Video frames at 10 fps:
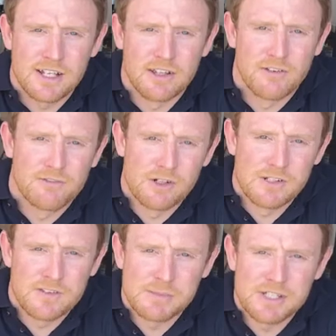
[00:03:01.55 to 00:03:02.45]
in the front
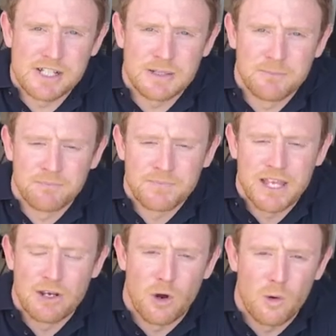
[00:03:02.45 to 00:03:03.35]
of the machine
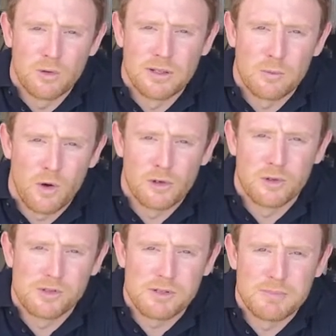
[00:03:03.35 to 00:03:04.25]
and only
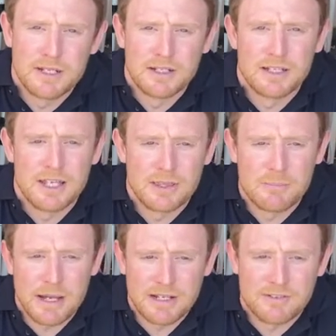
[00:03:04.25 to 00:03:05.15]
100 mil at the
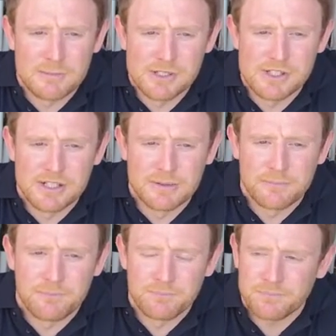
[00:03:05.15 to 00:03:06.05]
back of the machine.
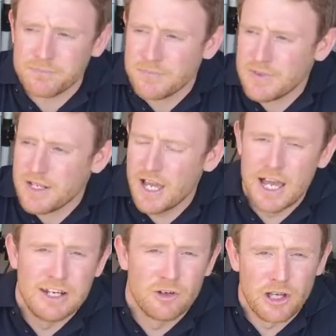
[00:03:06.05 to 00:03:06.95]

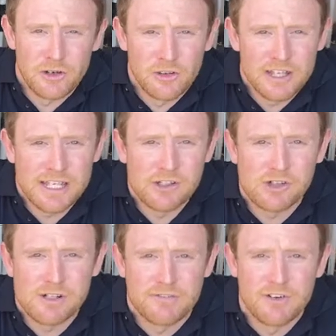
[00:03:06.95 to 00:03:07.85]
Another
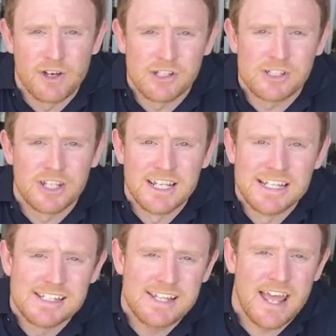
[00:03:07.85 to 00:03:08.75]
industry first,
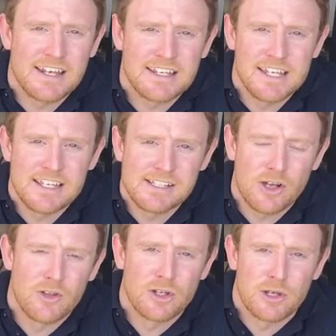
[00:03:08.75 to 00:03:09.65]
10 years
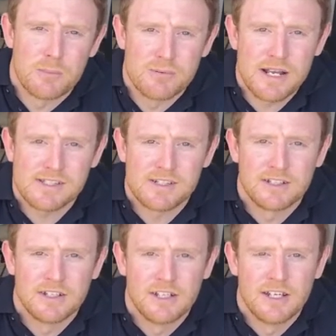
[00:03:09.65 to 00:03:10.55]
on the compressor.
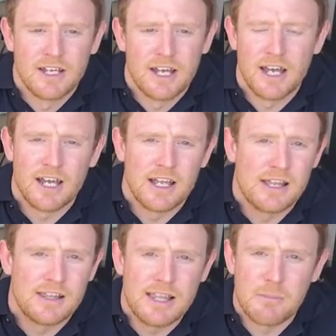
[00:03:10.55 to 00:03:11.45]

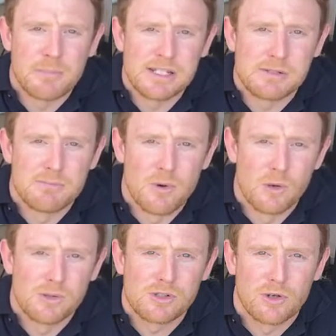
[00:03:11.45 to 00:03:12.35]
That beats
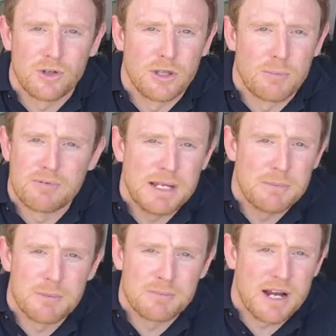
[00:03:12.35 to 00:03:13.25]
most other
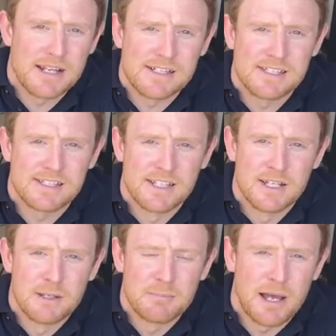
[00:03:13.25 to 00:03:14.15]
premium brands
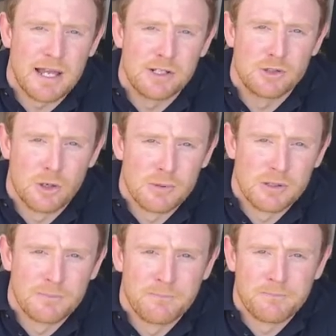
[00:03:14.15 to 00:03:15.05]
by
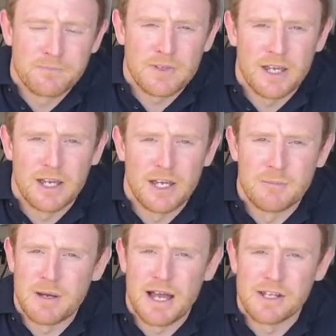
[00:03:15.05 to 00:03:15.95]
double.
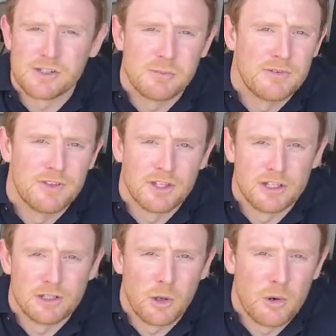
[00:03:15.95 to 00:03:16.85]
And some of the
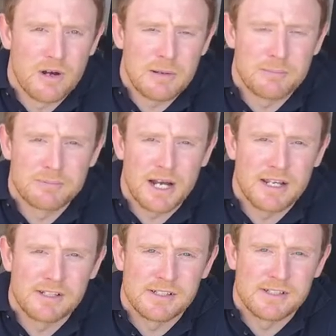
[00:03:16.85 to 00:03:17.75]
lower end
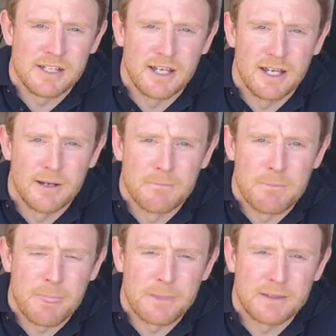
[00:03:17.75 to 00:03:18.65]
brands can
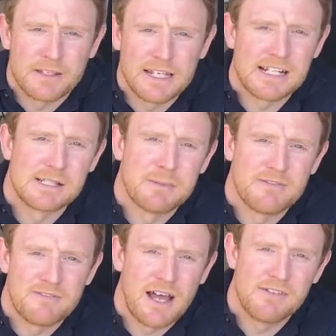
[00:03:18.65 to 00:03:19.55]
actually be
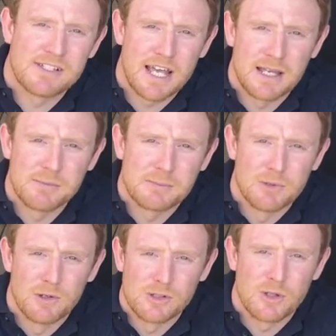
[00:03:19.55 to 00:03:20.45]
5 times
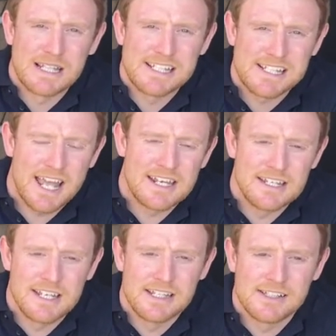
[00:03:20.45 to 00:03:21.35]
more. So that's 10
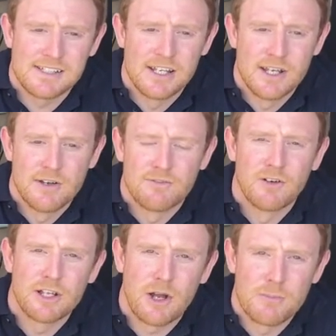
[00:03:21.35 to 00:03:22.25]
years,
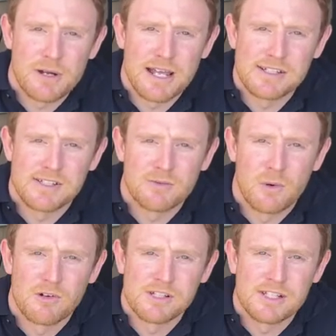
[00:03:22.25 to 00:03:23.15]
fully comprehensive
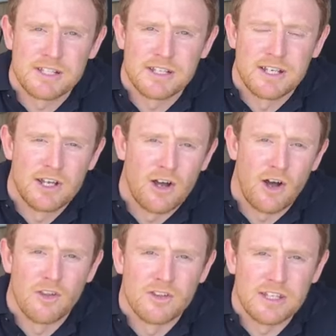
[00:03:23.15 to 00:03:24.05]
warranty
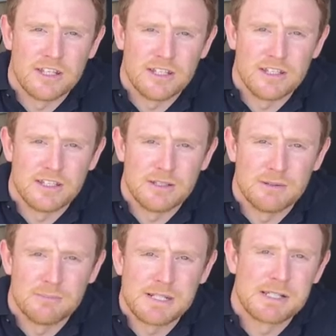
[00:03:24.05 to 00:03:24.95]
on the
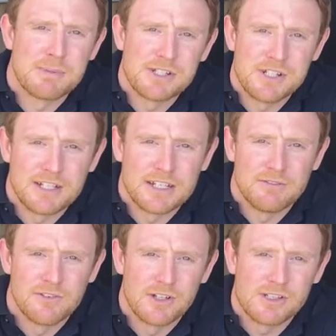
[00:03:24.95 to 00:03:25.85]
Mitsubishi
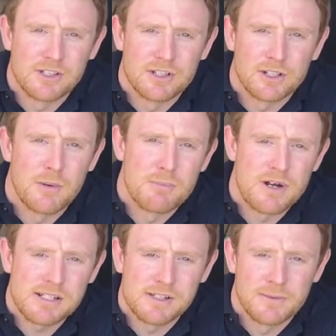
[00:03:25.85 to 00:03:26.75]
inverter
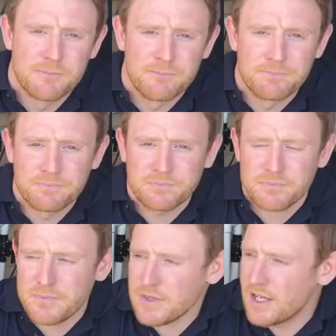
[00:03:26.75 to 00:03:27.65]
compressor.
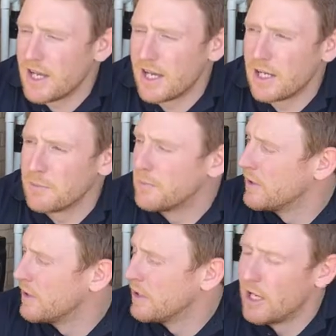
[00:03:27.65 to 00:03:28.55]

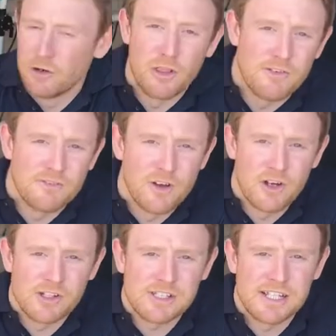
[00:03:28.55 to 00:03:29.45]
Another
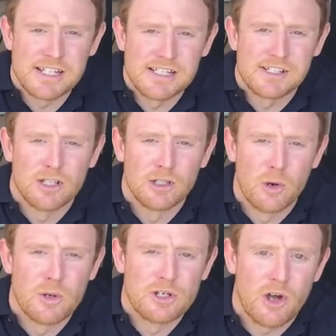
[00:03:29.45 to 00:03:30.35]
first is the
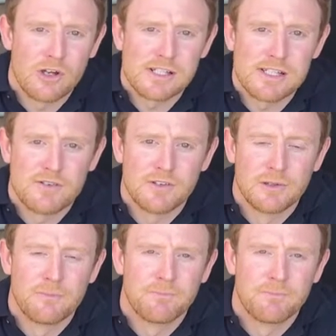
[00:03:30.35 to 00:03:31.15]
lower noise level,